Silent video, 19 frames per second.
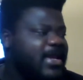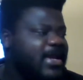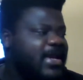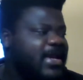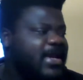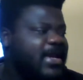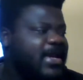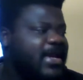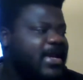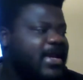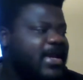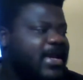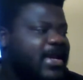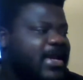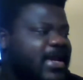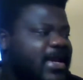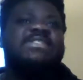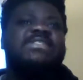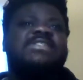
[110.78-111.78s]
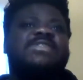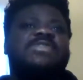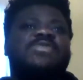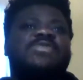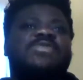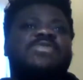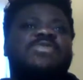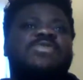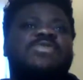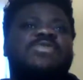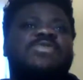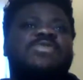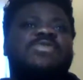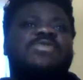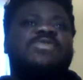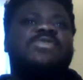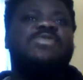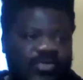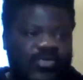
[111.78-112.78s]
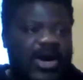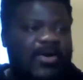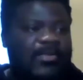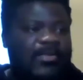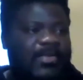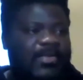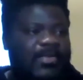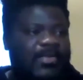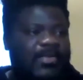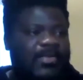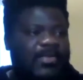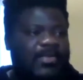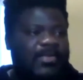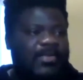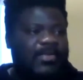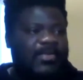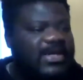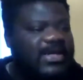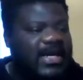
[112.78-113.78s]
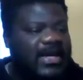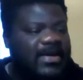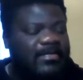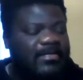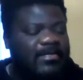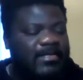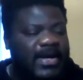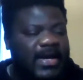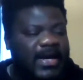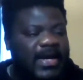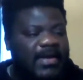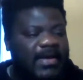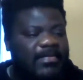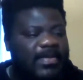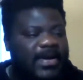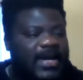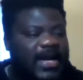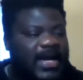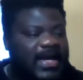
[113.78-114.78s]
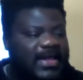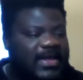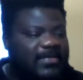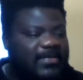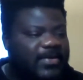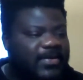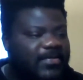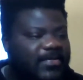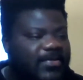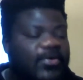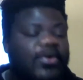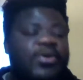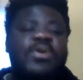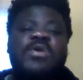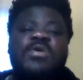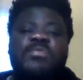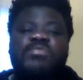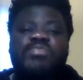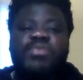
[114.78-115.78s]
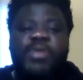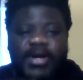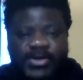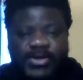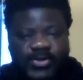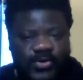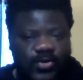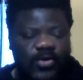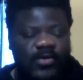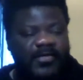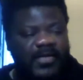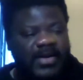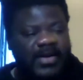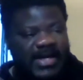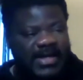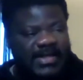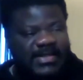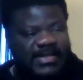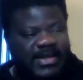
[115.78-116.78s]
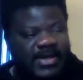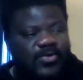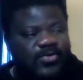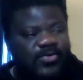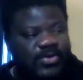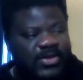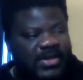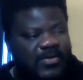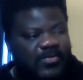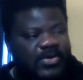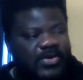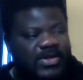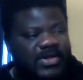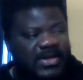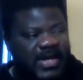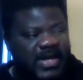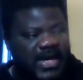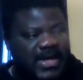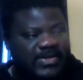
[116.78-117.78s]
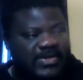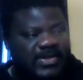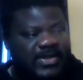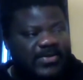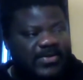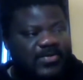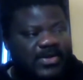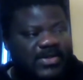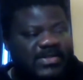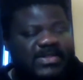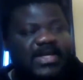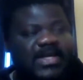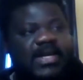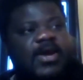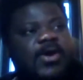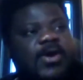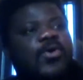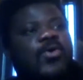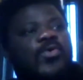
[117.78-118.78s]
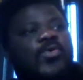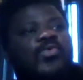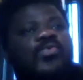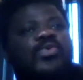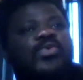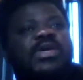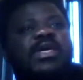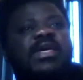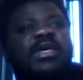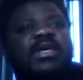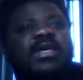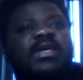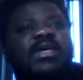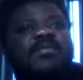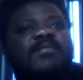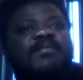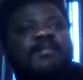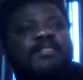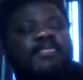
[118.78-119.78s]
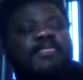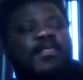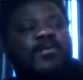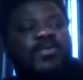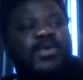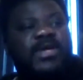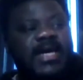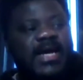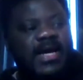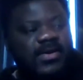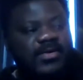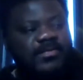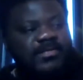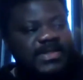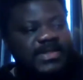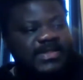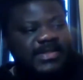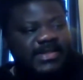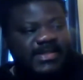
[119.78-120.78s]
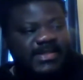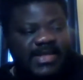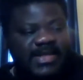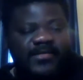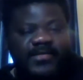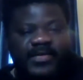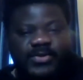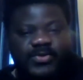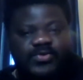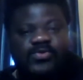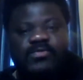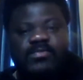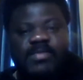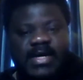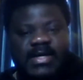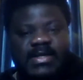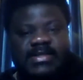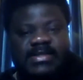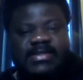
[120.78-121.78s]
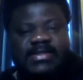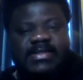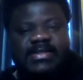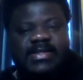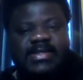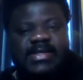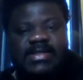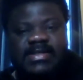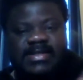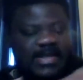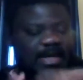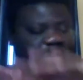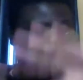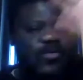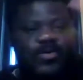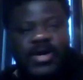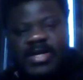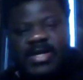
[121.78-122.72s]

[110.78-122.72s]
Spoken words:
it exposes you a lot to how much work is being done by other people. Prior to COVID-19, the good thing we did actually was that we held meetings every 2 months somewhere in